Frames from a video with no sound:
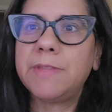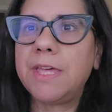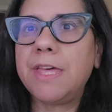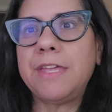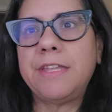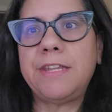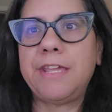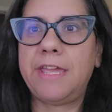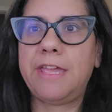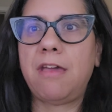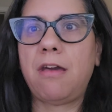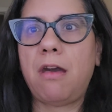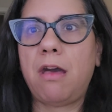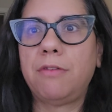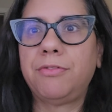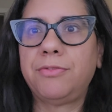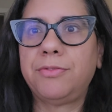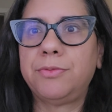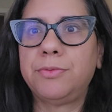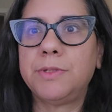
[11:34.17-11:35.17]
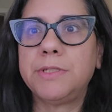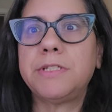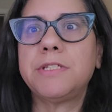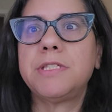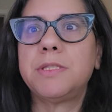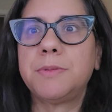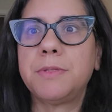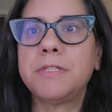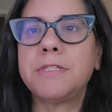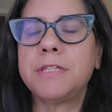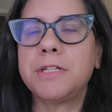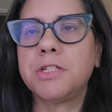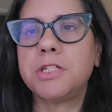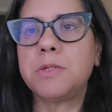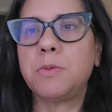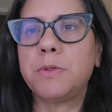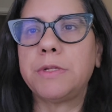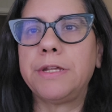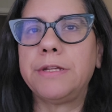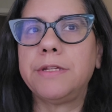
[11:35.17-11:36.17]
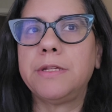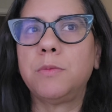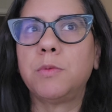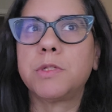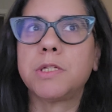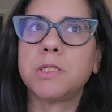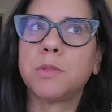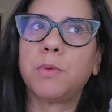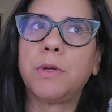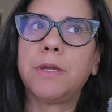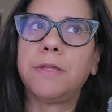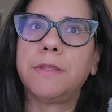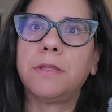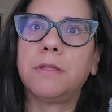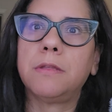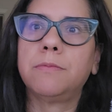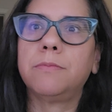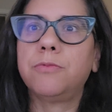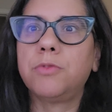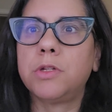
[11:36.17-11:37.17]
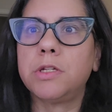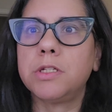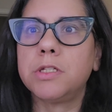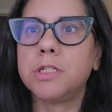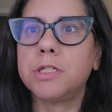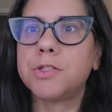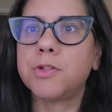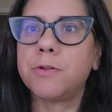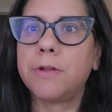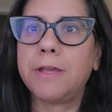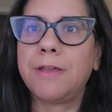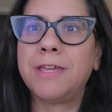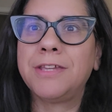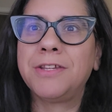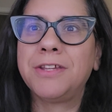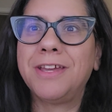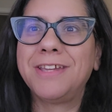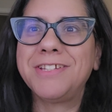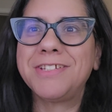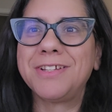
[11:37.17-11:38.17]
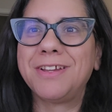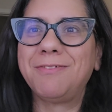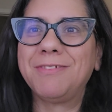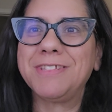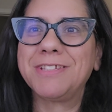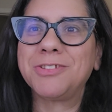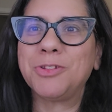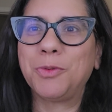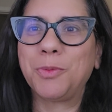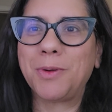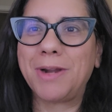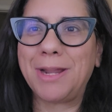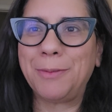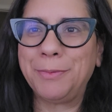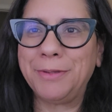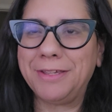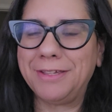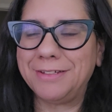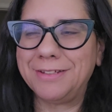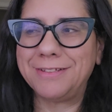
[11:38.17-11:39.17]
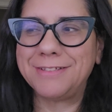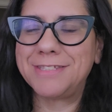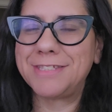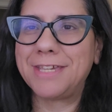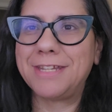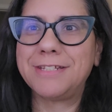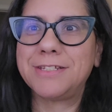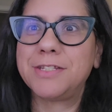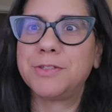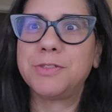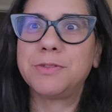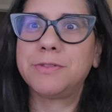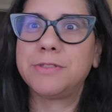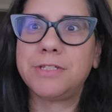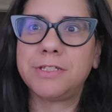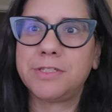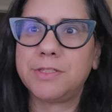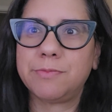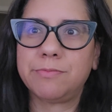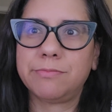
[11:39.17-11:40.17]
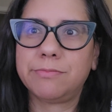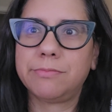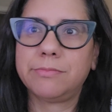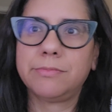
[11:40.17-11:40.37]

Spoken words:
a day off, which is essentially what I did, which is why the footage yesterday I shot was so crappy and decided to just